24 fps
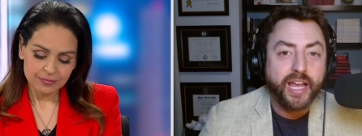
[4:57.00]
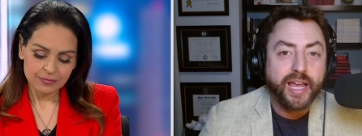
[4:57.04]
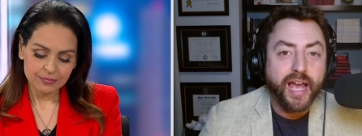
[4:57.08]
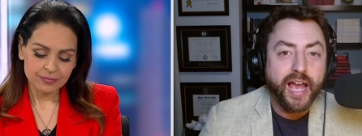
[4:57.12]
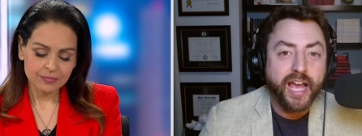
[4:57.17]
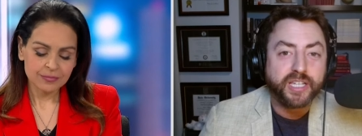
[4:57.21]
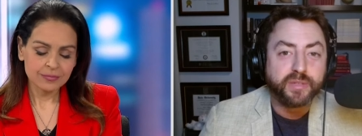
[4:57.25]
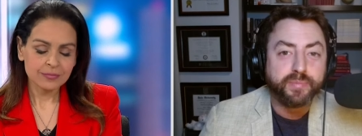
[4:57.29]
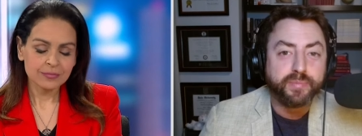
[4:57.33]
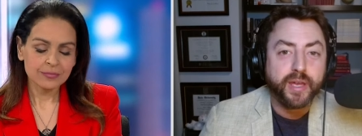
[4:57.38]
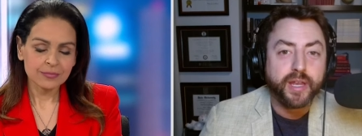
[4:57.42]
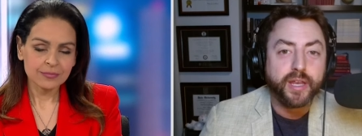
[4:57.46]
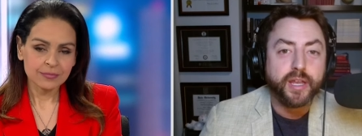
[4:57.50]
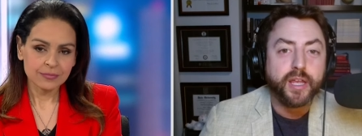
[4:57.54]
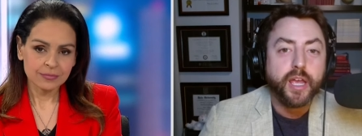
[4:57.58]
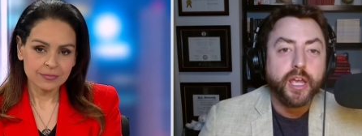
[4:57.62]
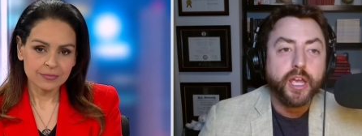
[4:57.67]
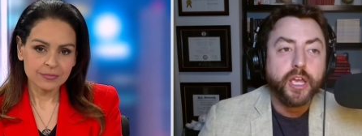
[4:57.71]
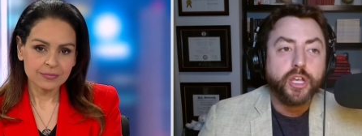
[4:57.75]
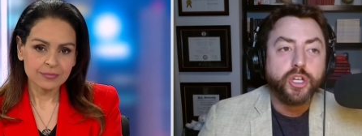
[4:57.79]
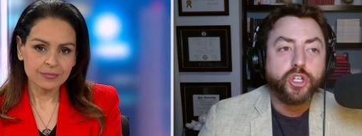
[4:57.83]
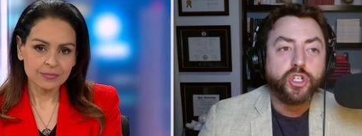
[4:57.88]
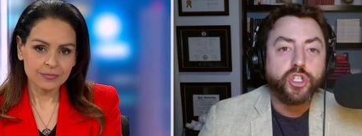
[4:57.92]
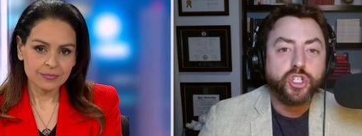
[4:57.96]
Speaker 1: has been
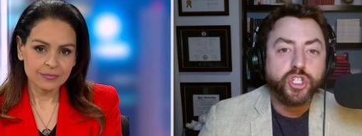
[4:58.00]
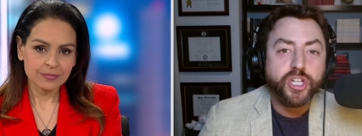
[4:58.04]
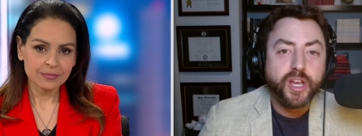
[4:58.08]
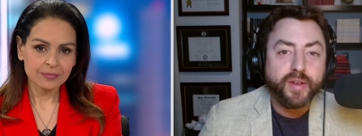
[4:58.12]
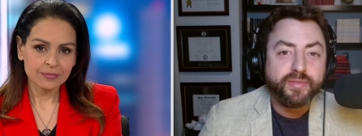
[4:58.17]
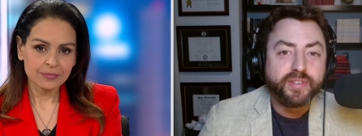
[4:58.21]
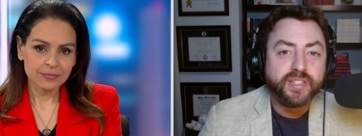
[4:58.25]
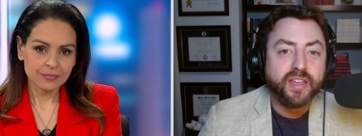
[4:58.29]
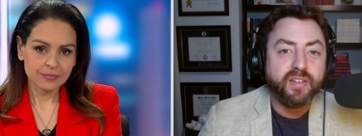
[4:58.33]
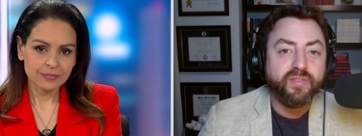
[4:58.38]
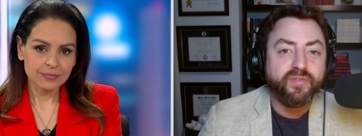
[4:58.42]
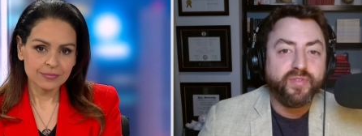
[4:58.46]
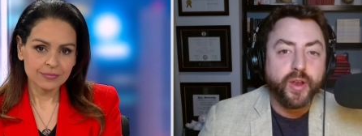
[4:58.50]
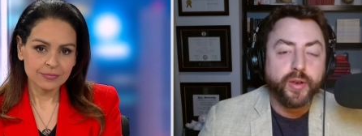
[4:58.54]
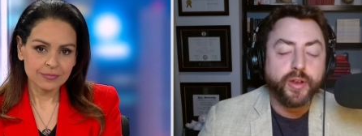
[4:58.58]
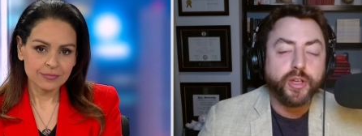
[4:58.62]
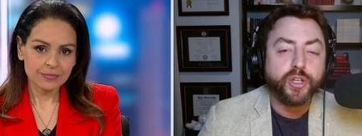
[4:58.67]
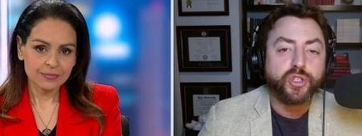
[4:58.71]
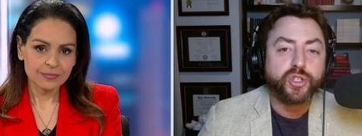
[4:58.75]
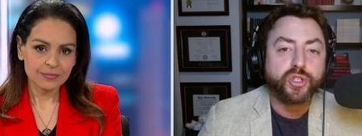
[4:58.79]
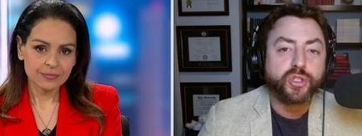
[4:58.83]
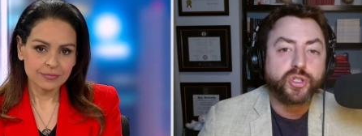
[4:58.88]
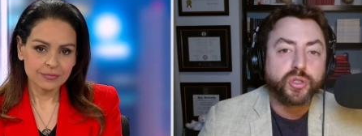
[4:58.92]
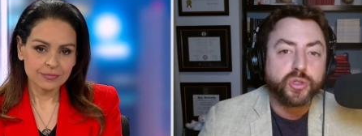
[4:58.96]
shifting
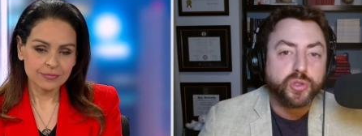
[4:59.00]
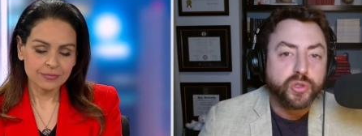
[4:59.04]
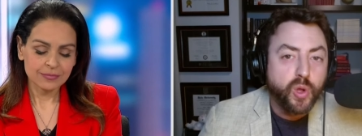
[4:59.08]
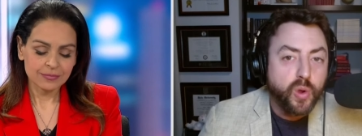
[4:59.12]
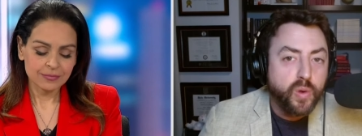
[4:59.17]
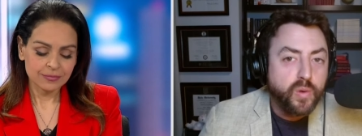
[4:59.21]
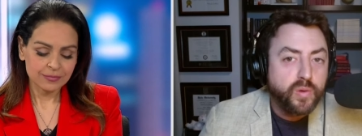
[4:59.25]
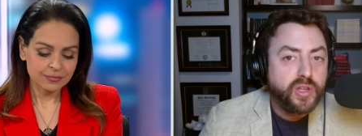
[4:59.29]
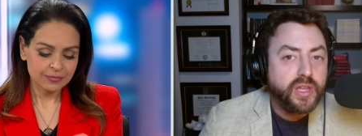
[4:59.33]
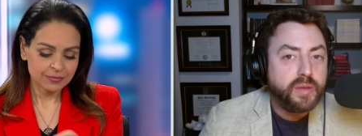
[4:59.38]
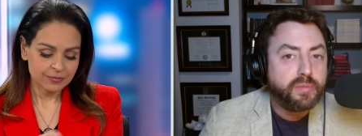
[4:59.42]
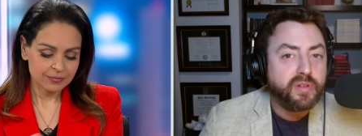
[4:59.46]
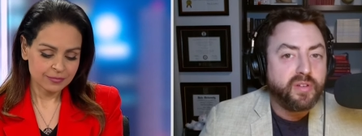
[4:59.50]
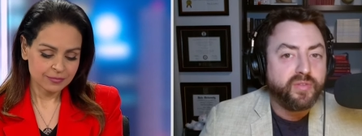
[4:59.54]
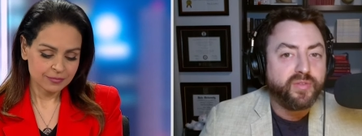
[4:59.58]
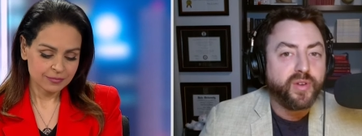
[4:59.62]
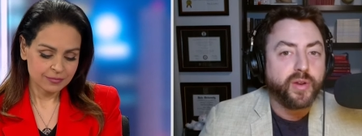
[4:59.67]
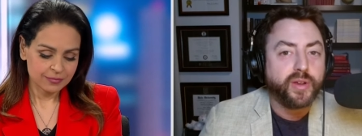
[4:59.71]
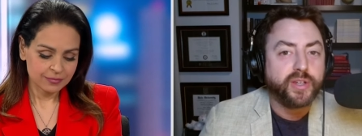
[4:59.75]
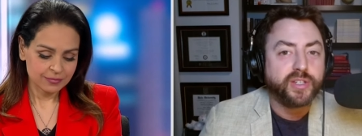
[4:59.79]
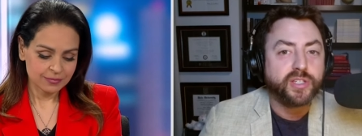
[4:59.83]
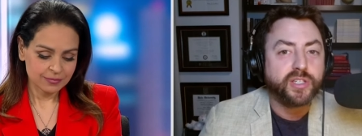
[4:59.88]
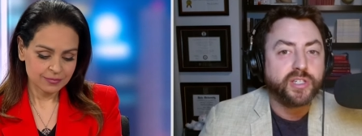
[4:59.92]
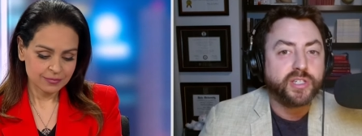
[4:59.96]
very slowly but
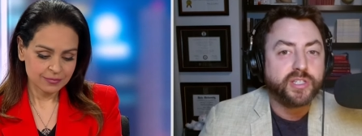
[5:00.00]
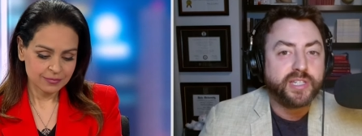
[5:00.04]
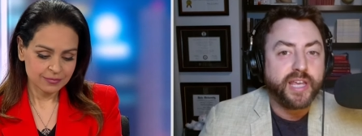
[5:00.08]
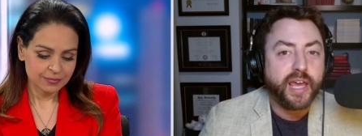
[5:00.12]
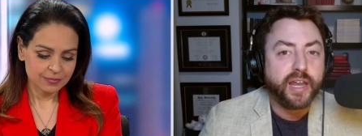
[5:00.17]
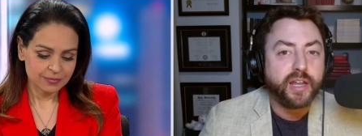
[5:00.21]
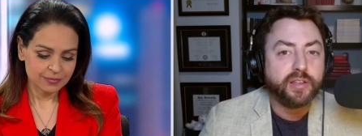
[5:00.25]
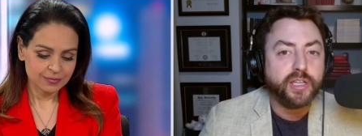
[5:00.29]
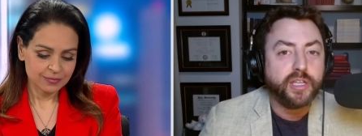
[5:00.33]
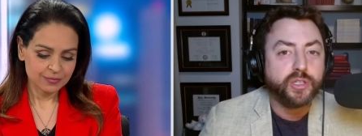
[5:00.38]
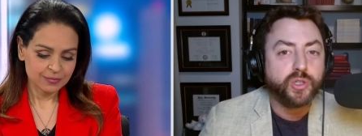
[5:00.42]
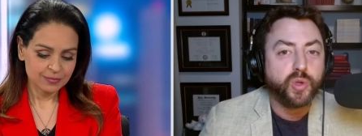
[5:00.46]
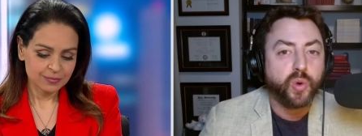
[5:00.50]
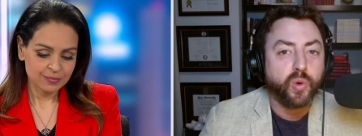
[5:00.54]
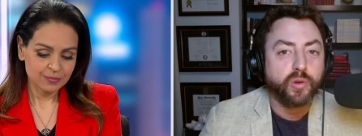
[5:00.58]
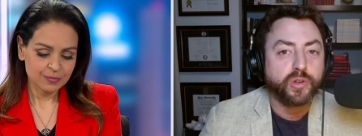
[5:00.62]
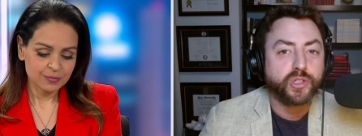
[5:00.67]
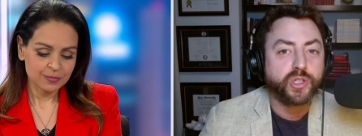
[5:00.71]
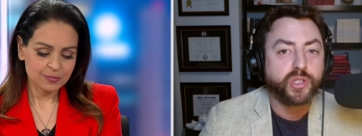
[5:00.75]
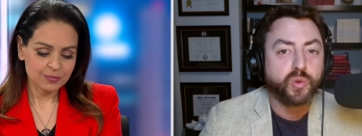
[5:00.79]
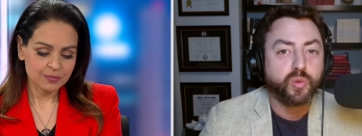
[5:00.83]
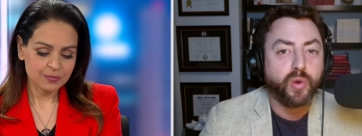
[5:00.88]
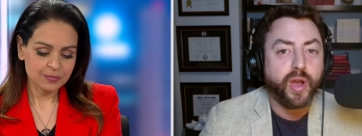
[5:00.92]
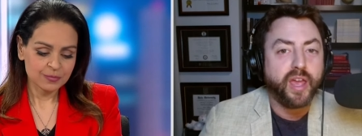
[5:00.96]
very steadily
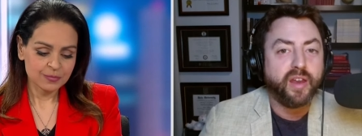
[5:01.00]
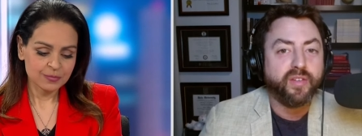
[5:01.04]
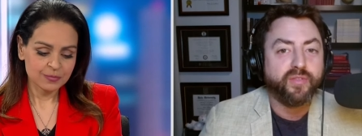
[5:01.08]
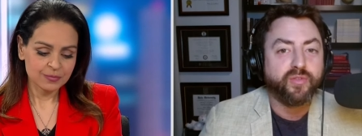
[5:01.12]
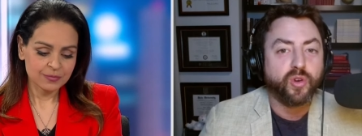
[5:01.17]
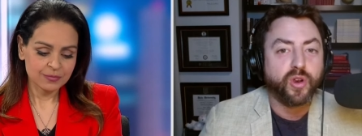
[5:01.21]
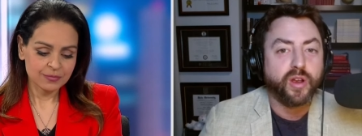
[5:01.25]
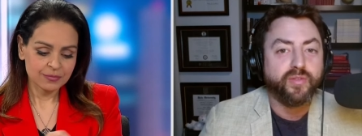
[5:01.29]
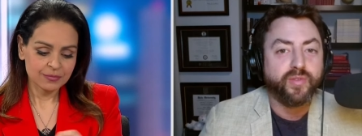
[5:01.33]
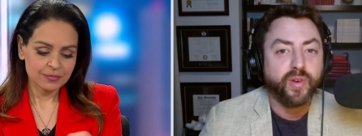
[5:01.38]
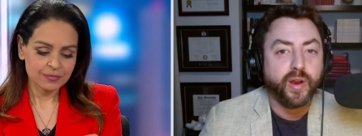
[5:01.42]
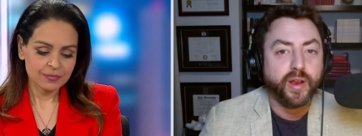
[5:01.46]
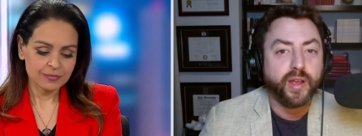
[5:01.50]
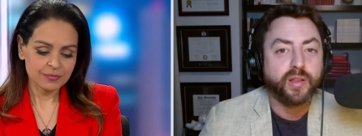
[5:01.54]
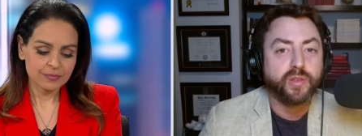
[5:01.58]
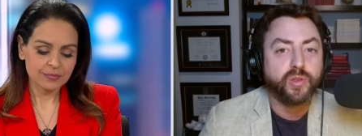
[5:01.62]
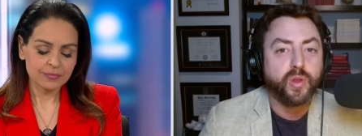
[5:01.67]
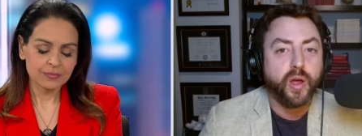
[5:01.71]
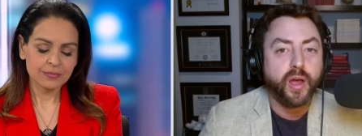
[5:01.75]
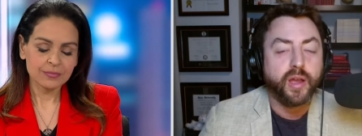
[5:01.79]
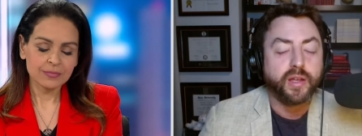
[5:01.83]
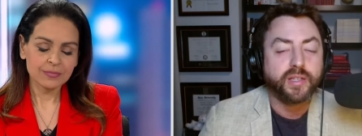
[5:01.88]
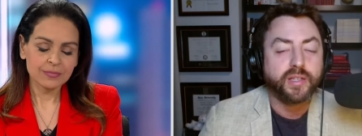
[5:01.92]
towards the right for a very long